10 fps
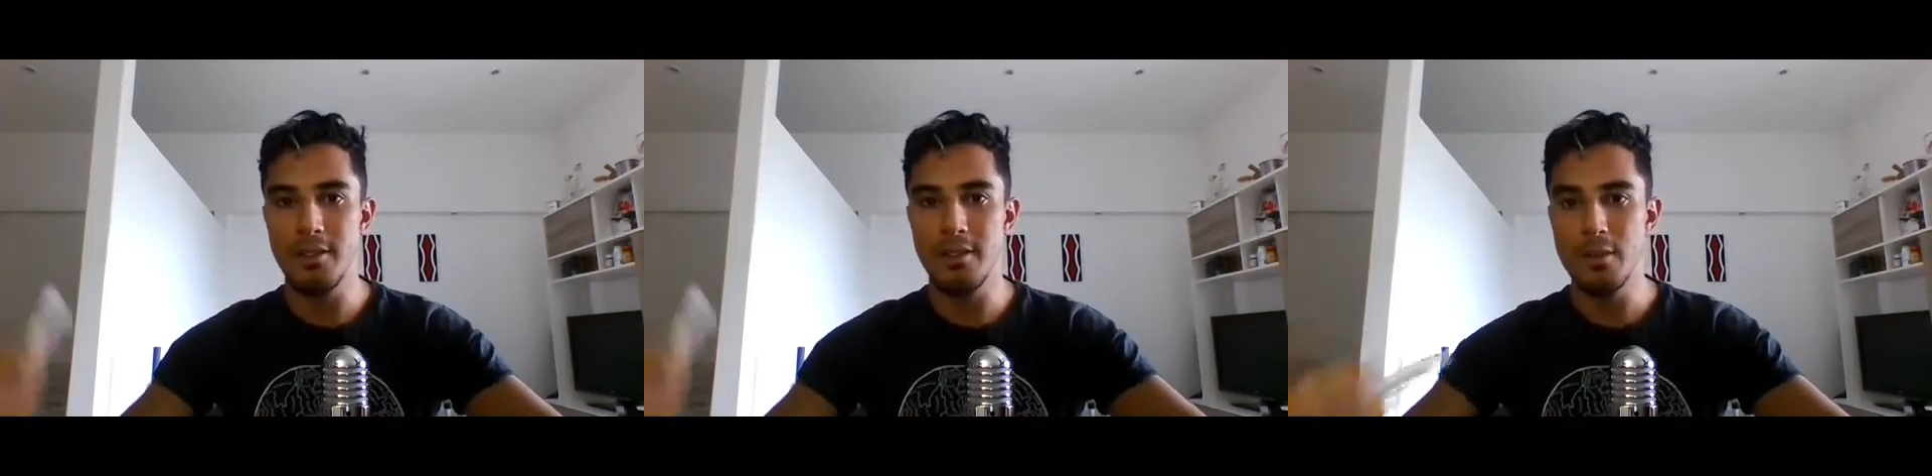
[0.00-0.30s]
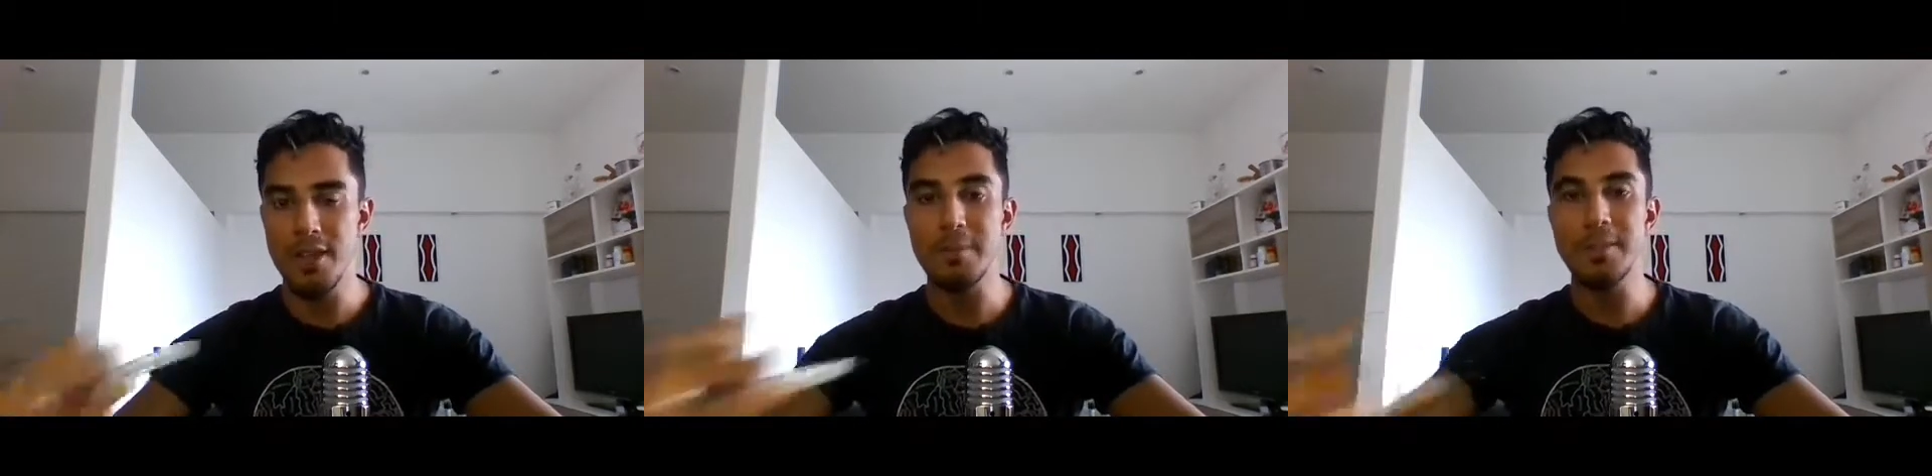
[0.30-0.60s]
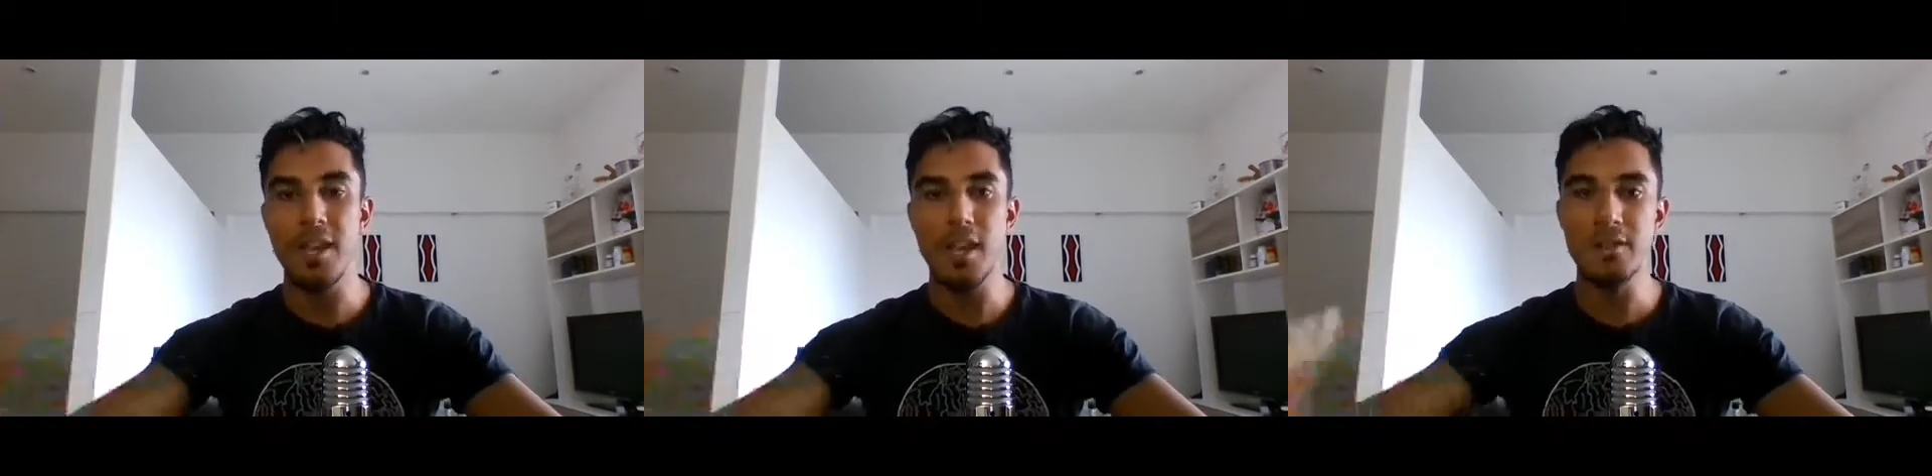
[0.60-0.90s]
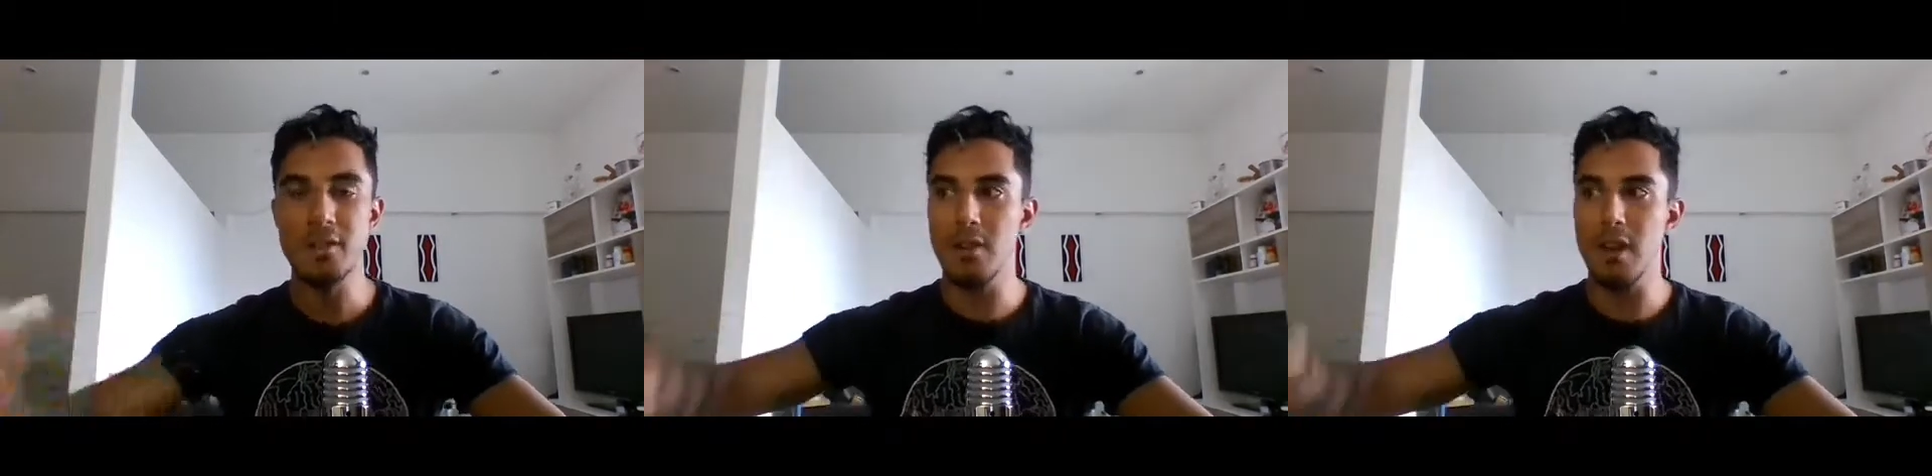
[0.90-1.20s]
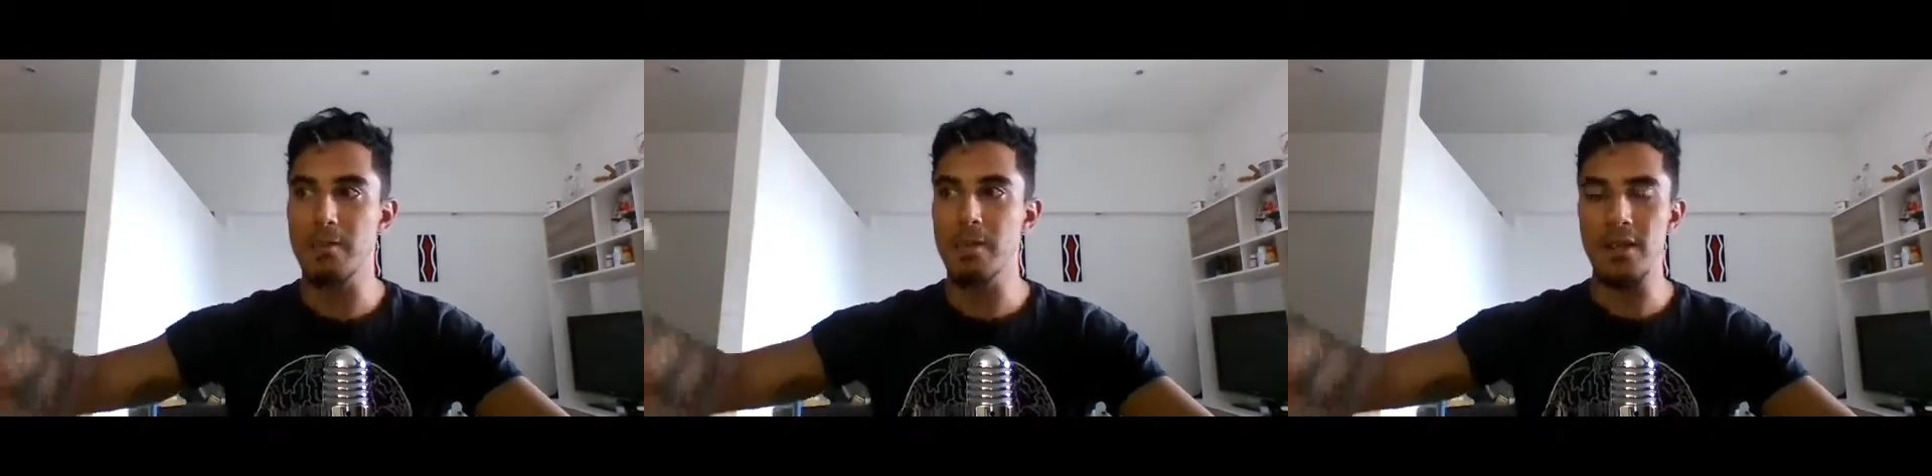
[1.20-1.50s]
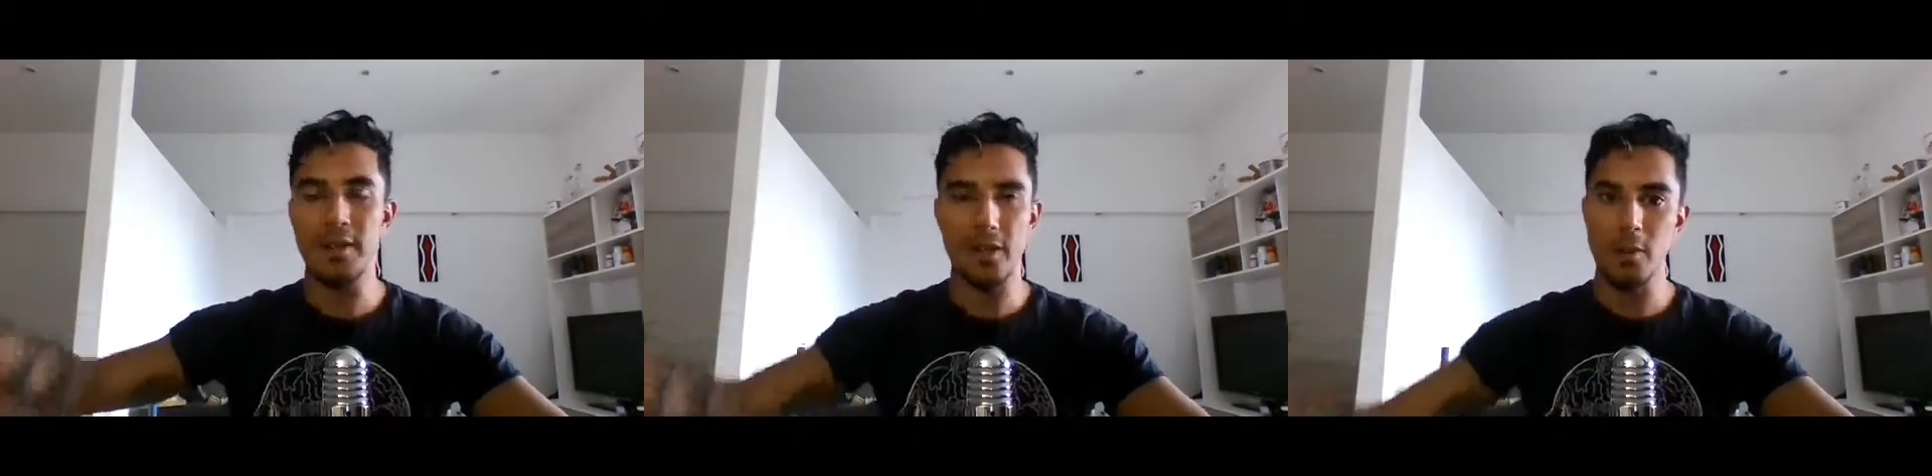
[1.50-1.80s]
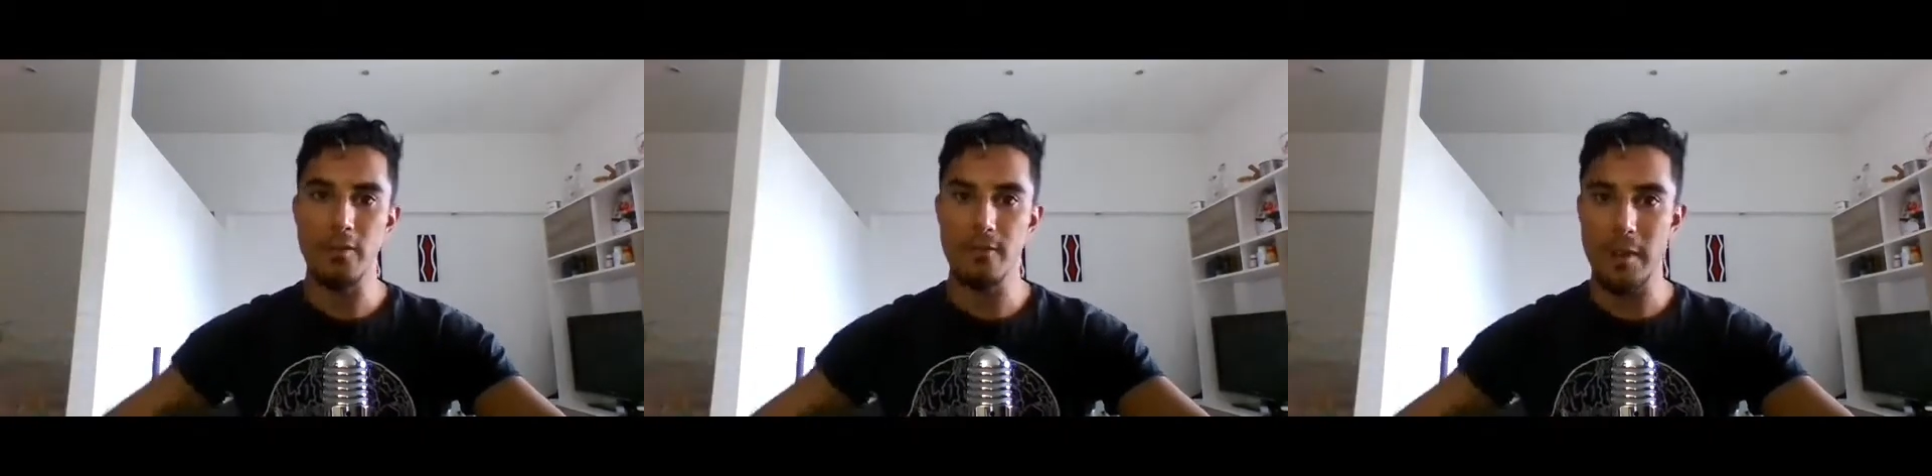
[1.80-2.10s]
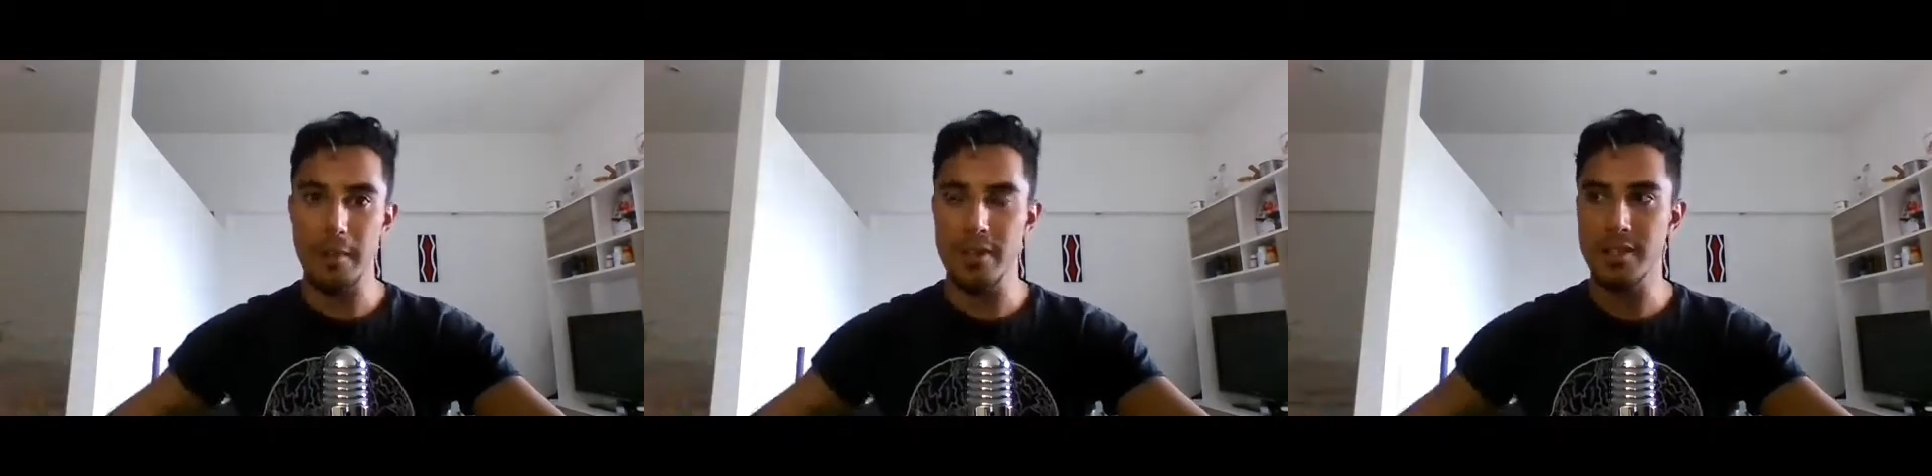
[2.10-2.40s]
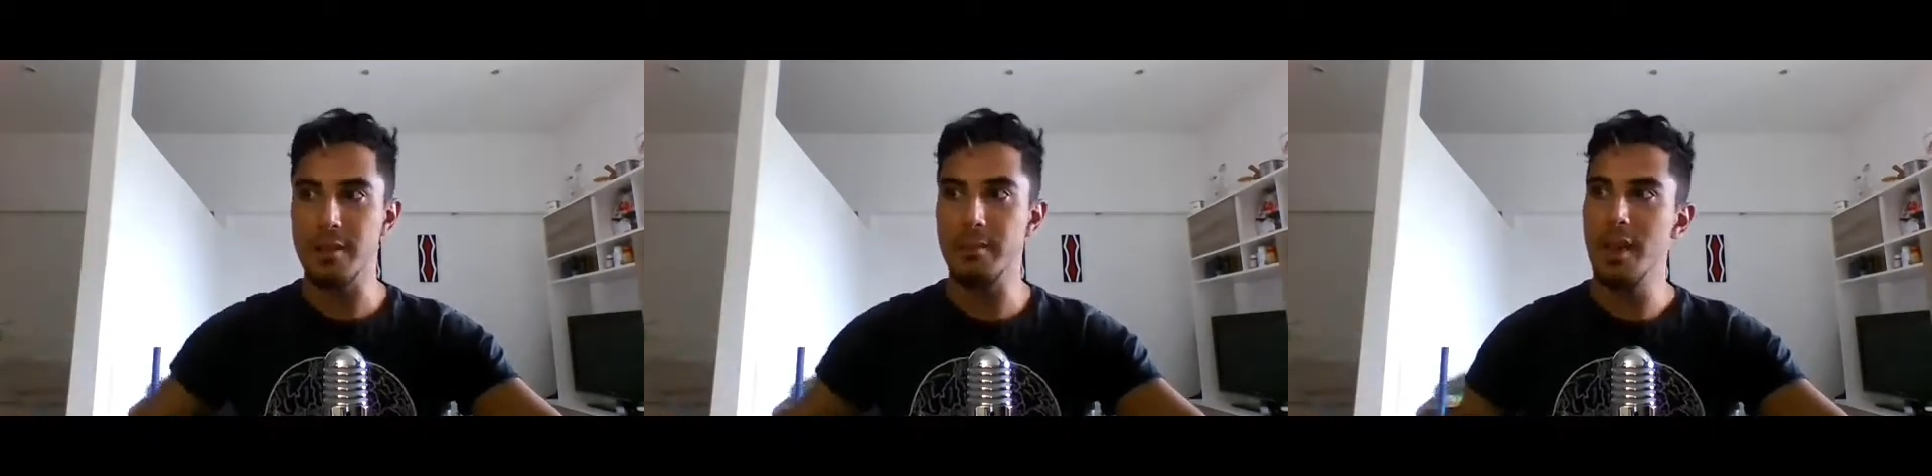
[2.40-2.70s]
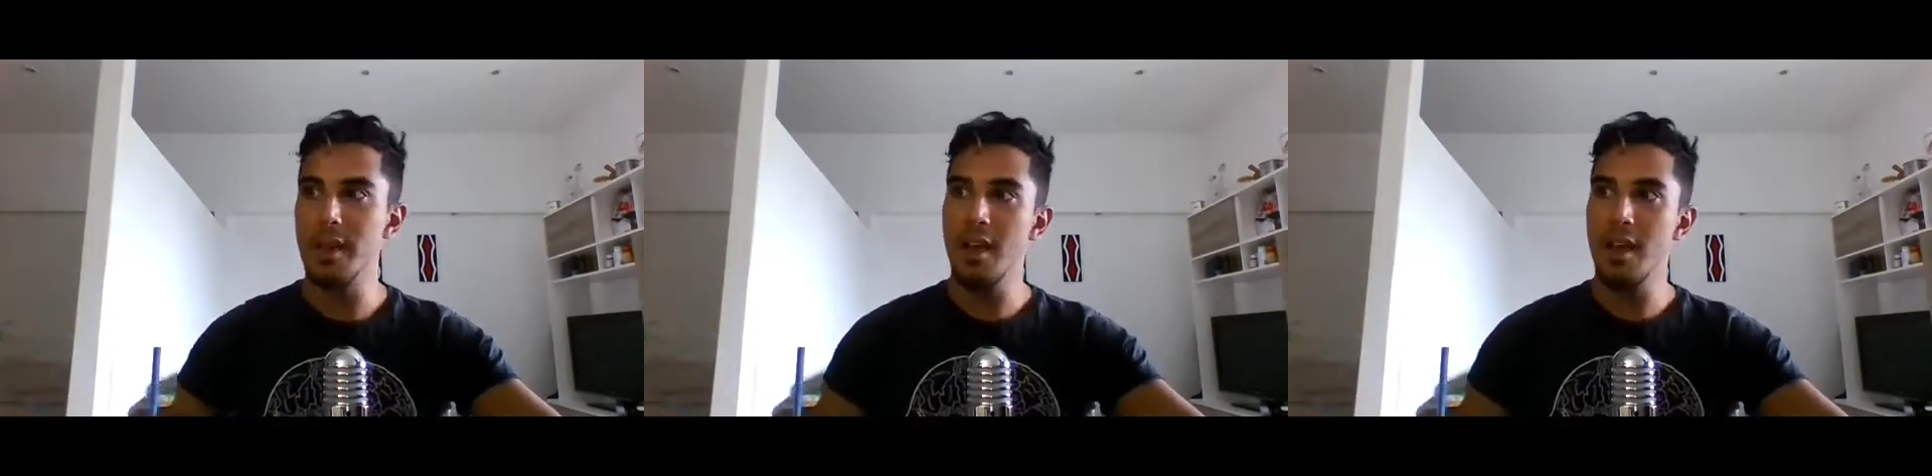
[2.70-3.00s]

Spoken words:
themselves grew up in third wave feminism,